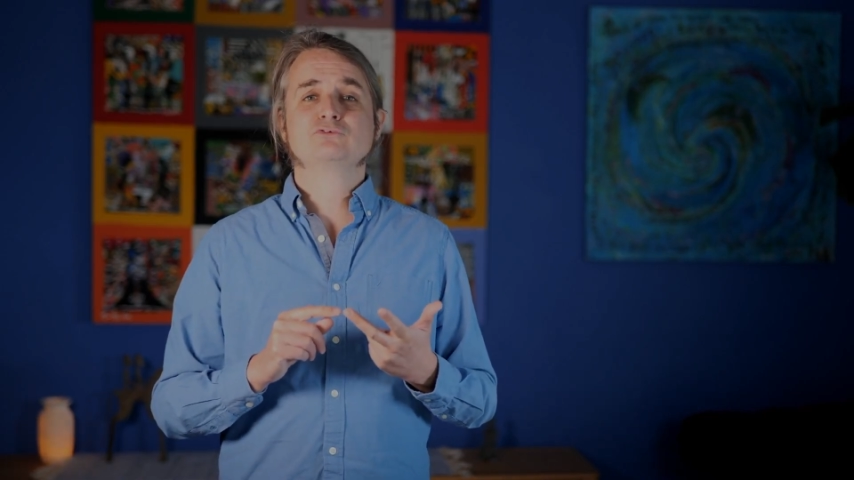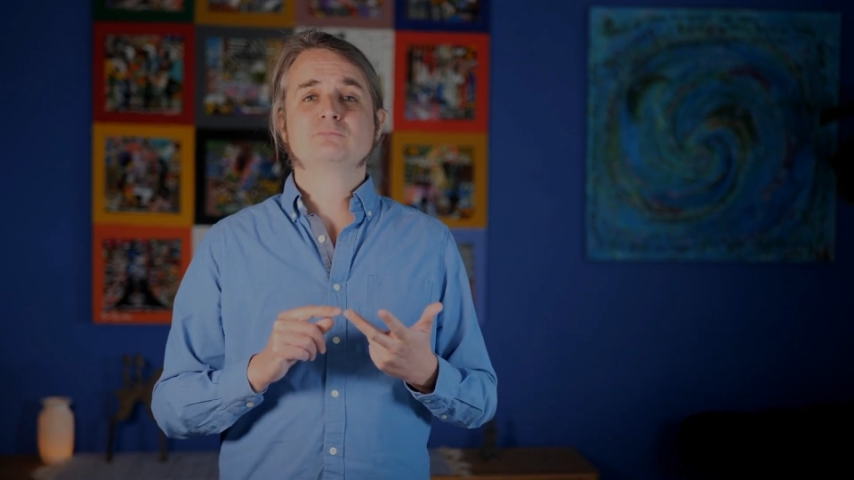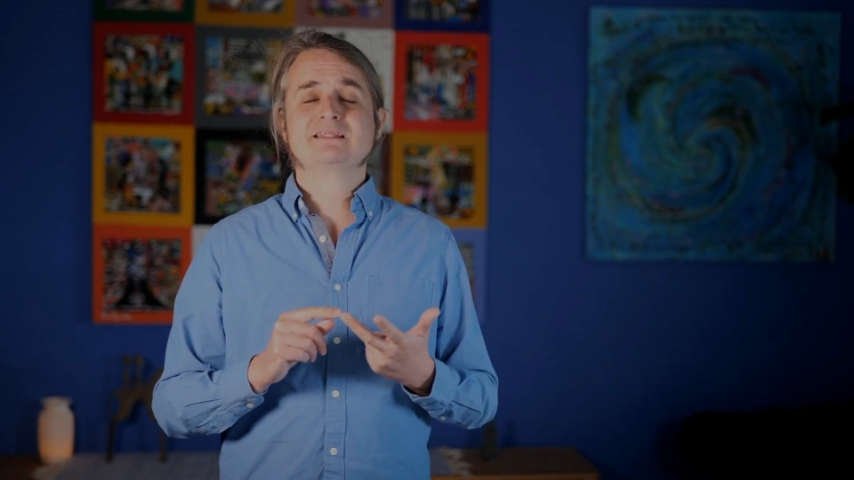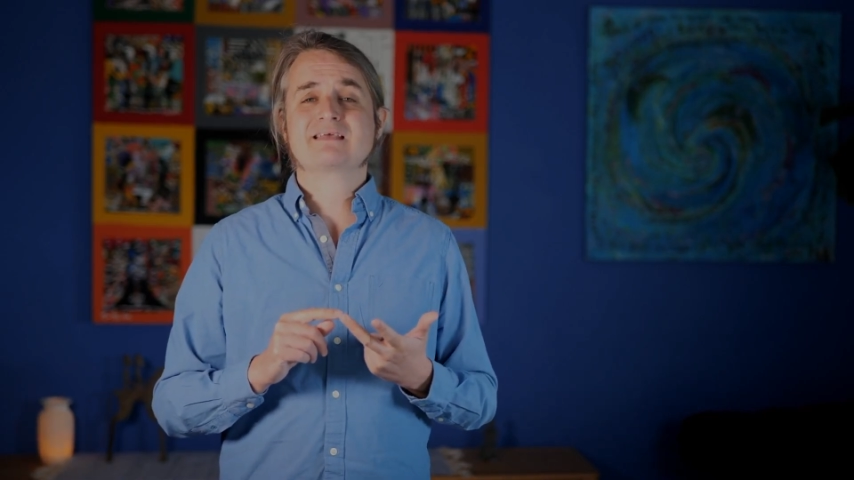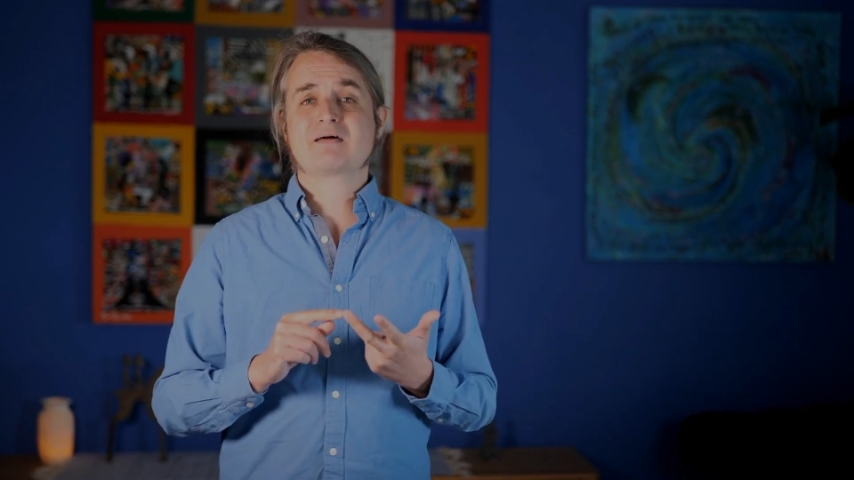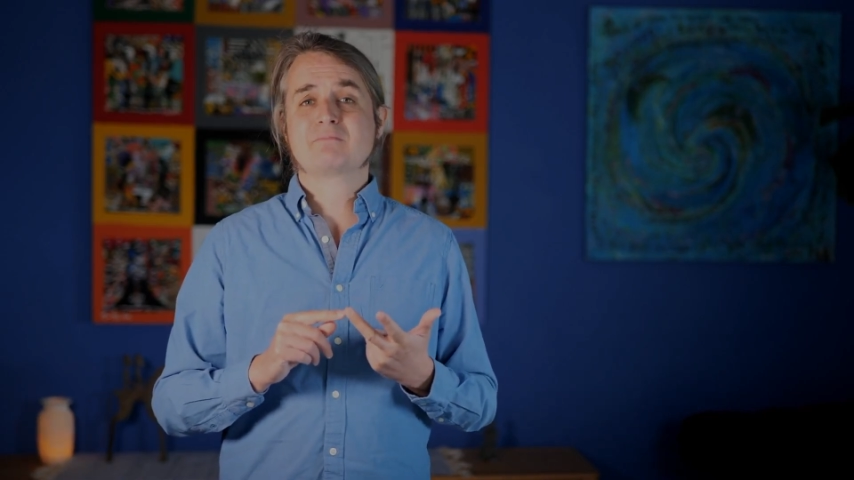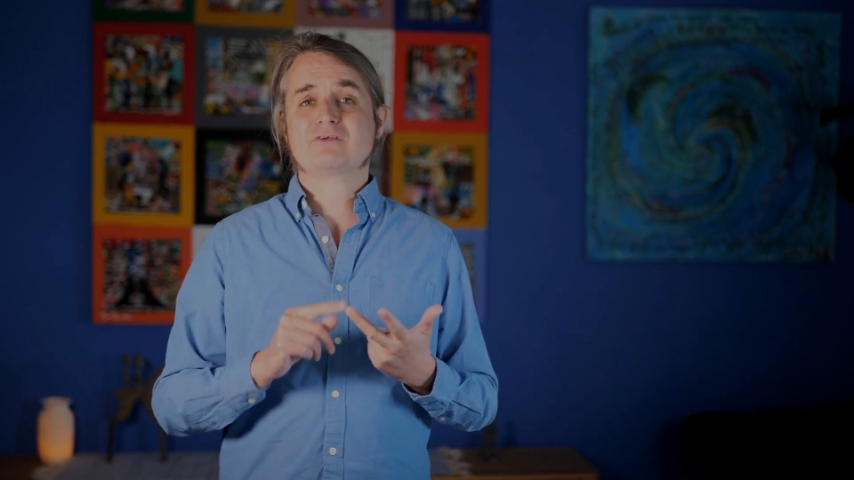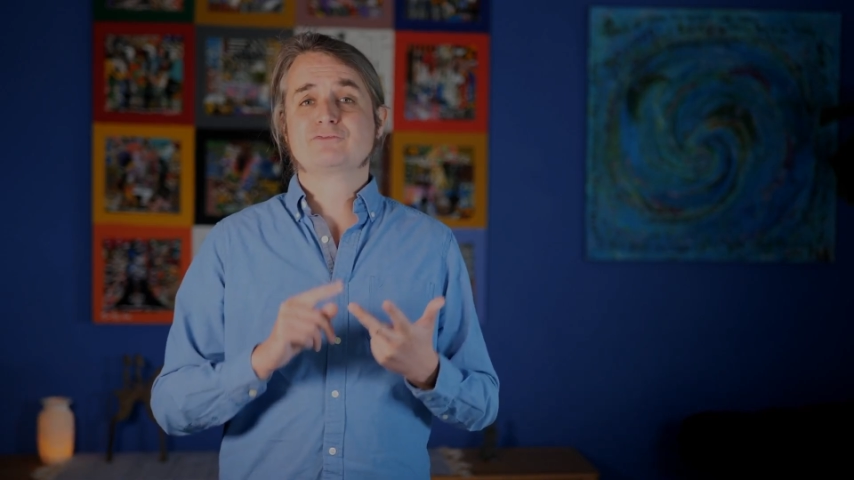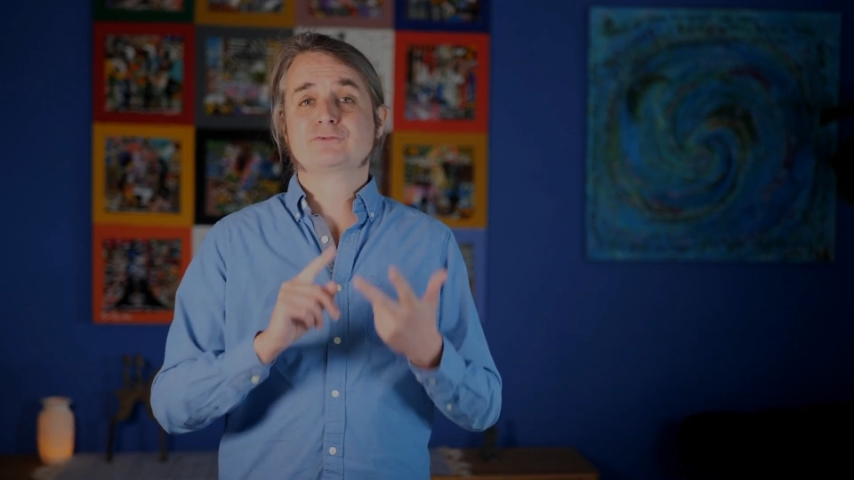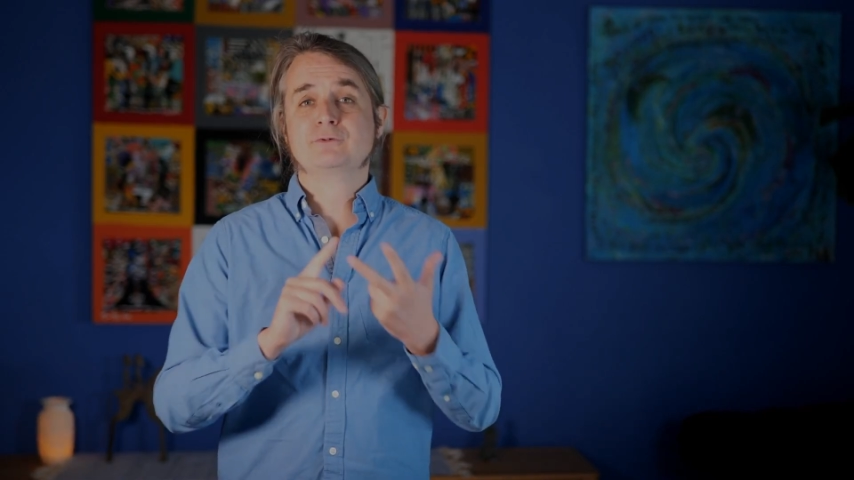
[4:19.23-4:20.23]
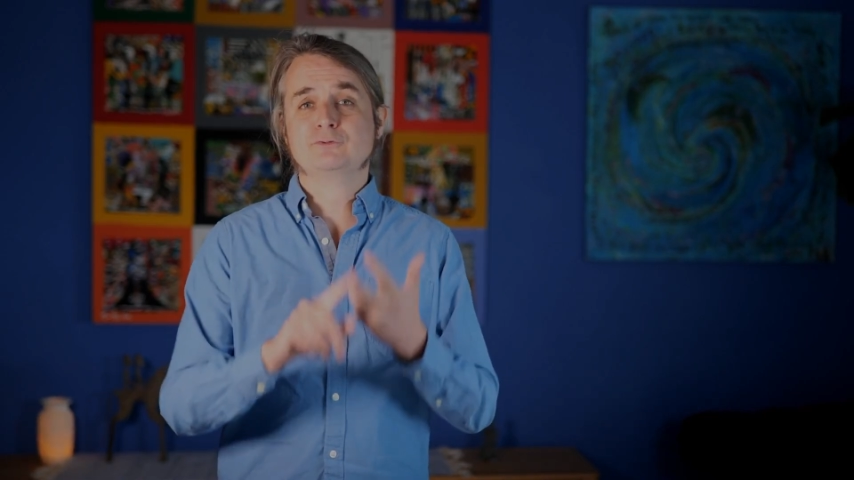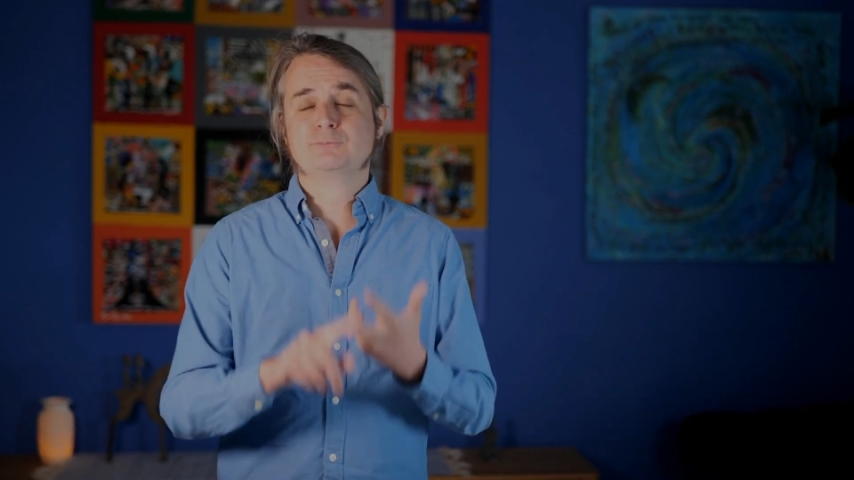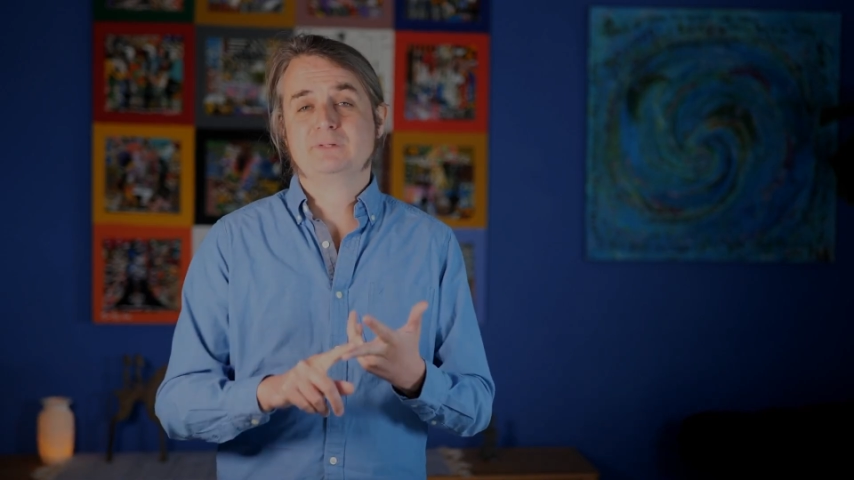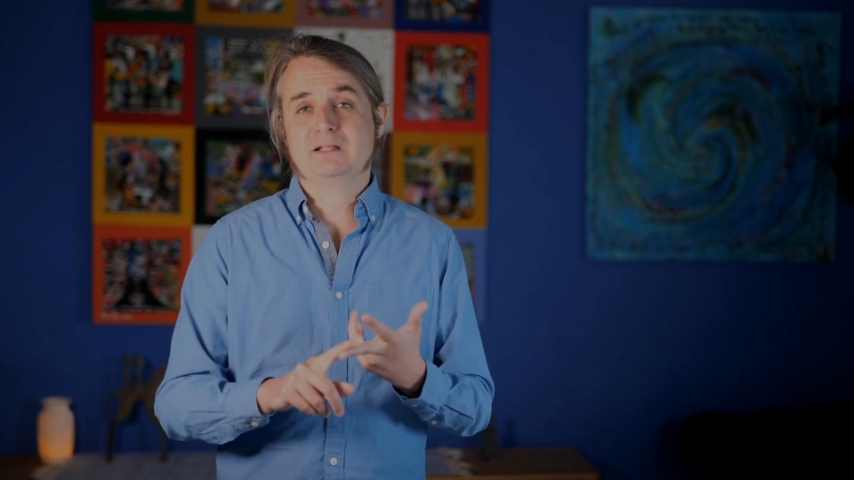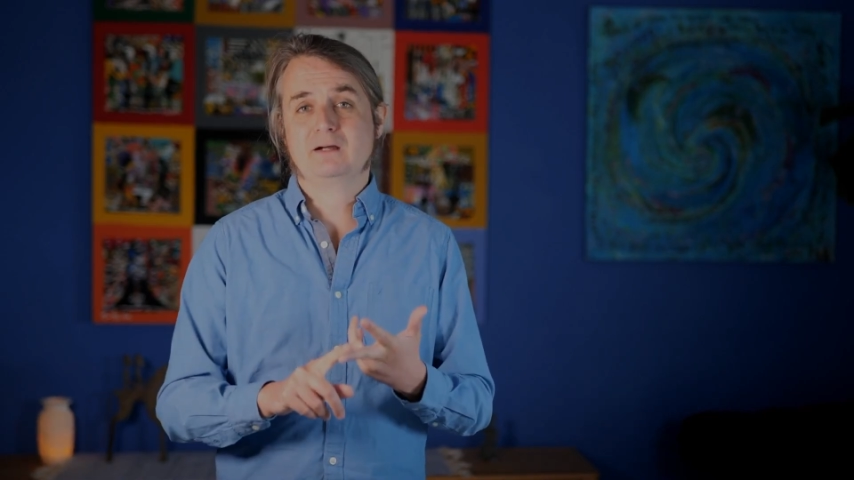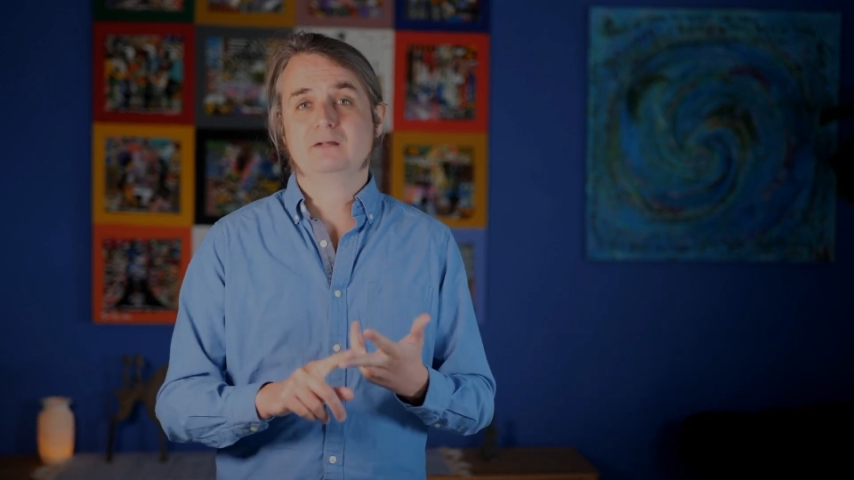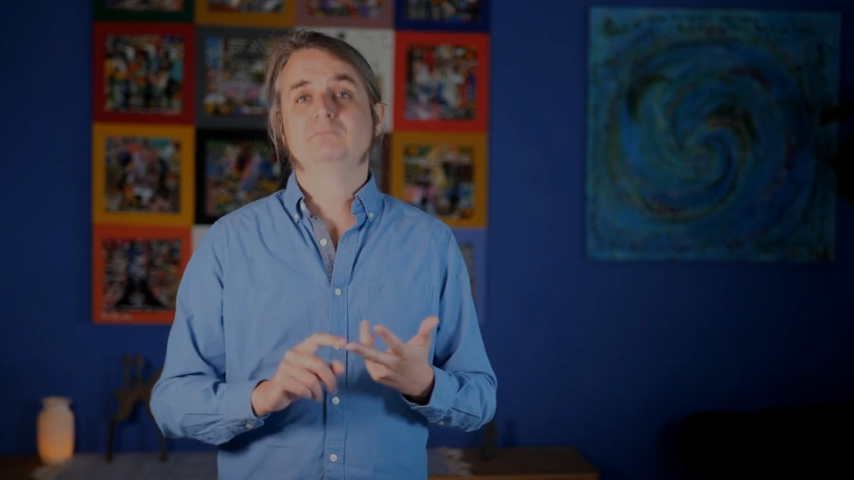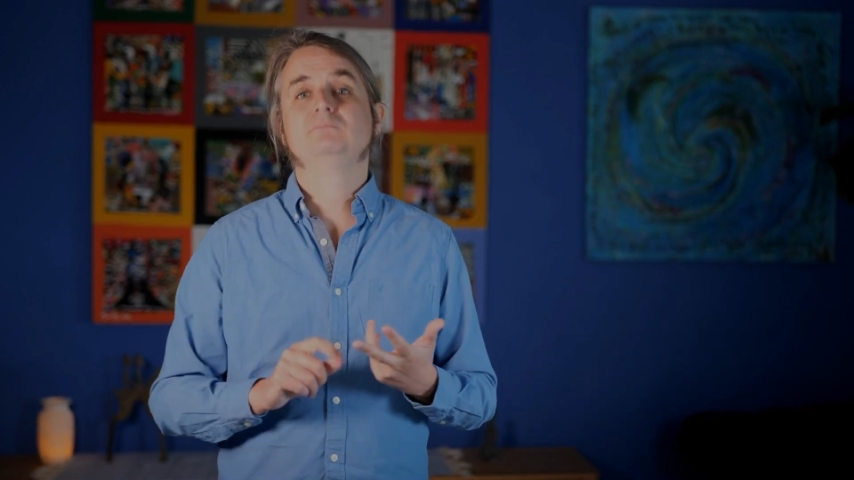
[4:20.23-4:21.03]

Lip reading: Metalama's third pillar: